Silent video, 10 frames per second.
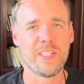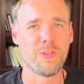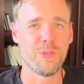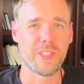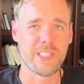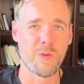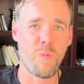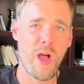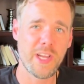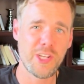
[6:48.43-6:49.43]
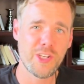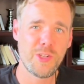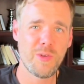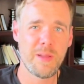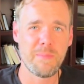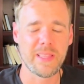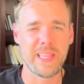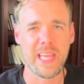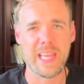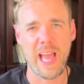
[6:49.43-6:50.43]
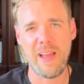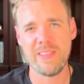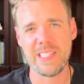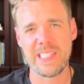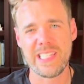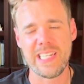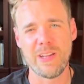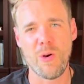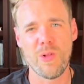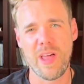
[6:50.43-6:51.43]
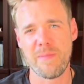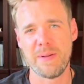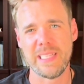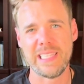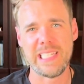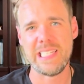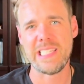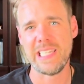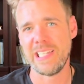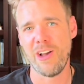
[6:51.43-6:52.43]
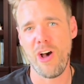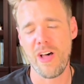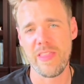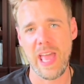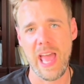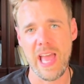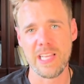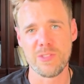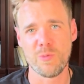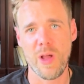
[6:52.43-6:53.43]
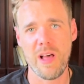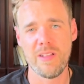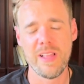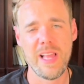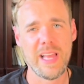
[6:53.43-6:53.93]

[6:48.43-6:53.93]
Google doesn't want you to do it, but they haven't seen a whole lot of policing on that as well.